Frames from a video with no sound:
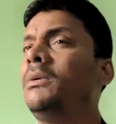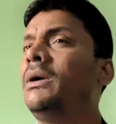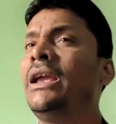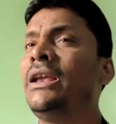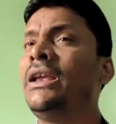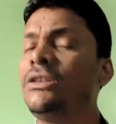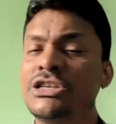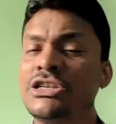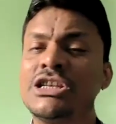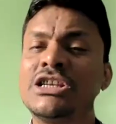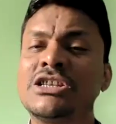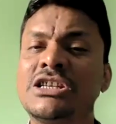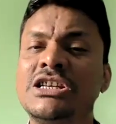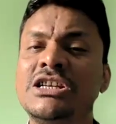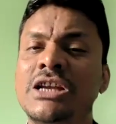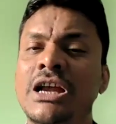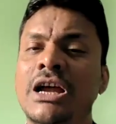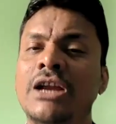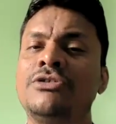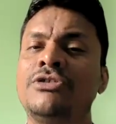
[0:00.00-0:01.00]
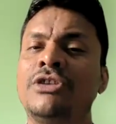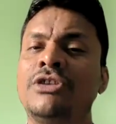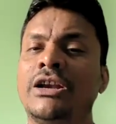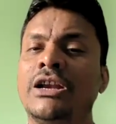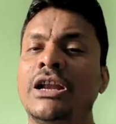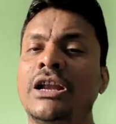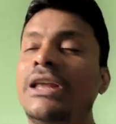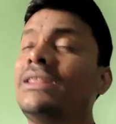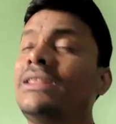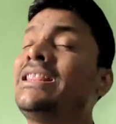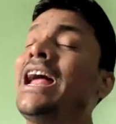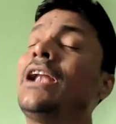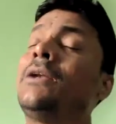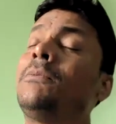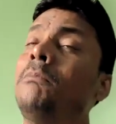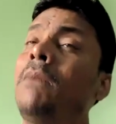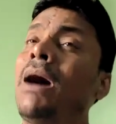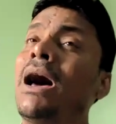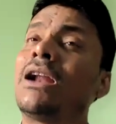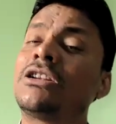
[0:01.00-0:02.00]
in 1600.
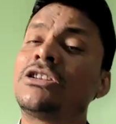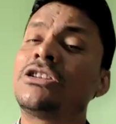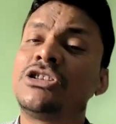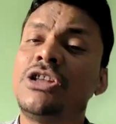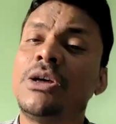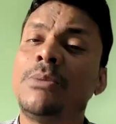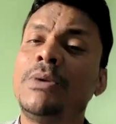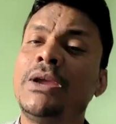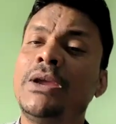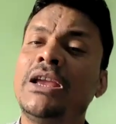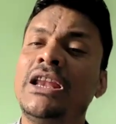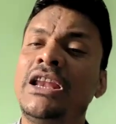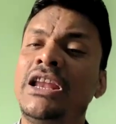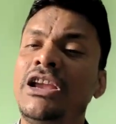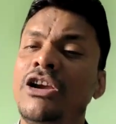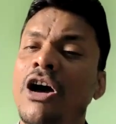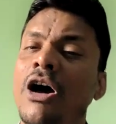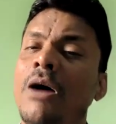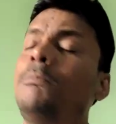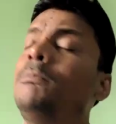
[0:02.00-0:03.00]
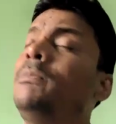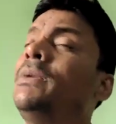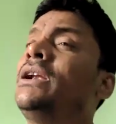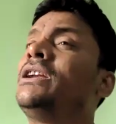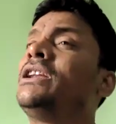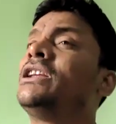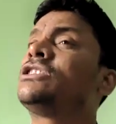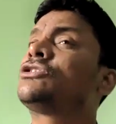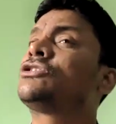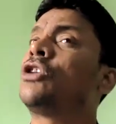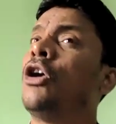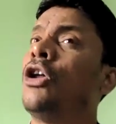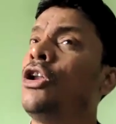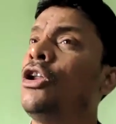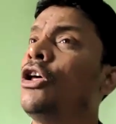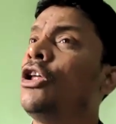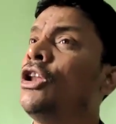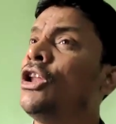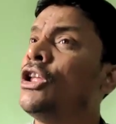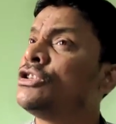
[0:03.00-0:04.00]
That marks the beginning of British
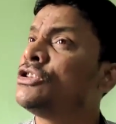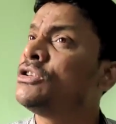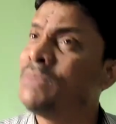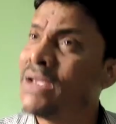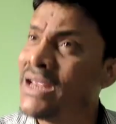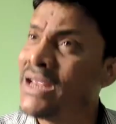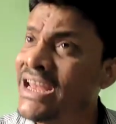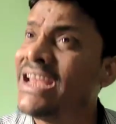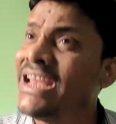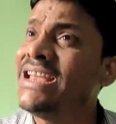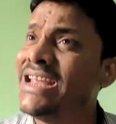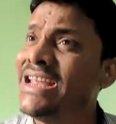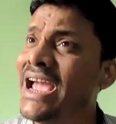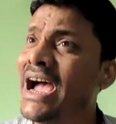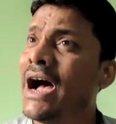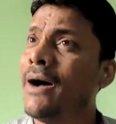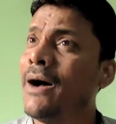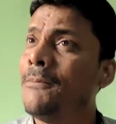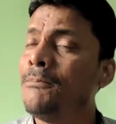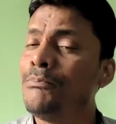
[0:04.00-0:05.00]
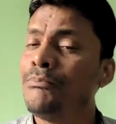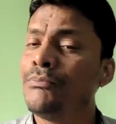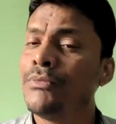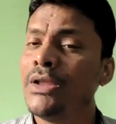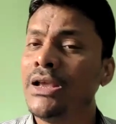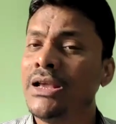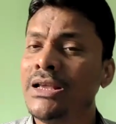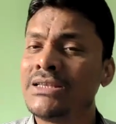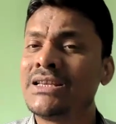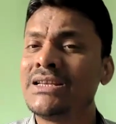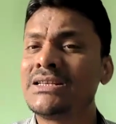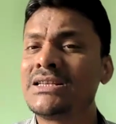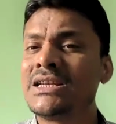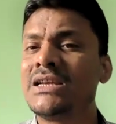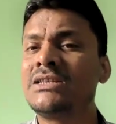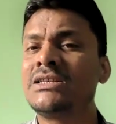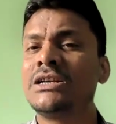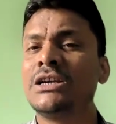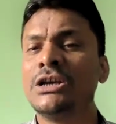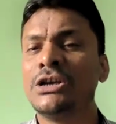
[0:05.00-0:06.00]
colonialism in India, isn't
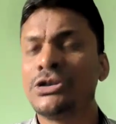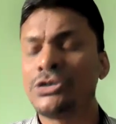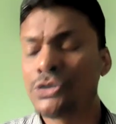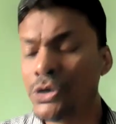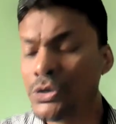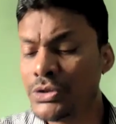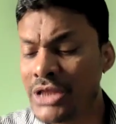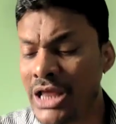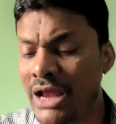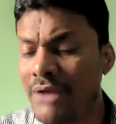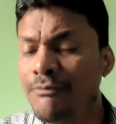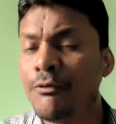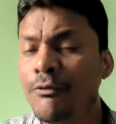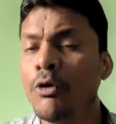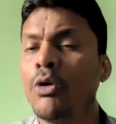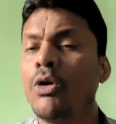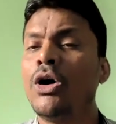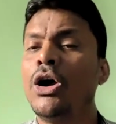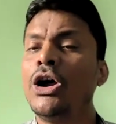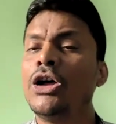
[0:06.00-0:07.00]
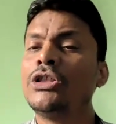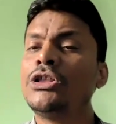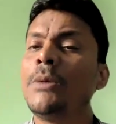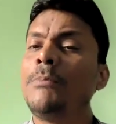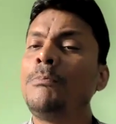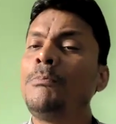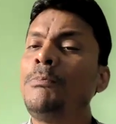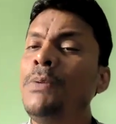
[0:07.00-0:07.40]
it? So, therefore, the